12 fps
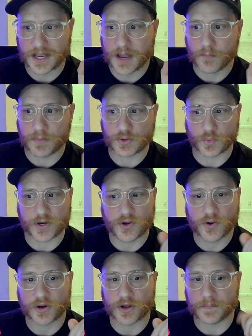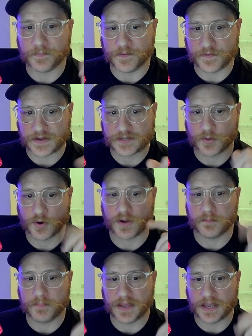But when you go to Facebook,
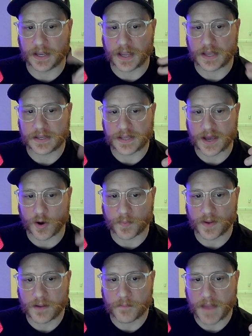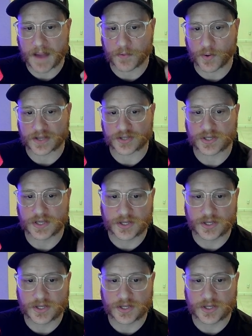Bing, Yelp, MapQuest,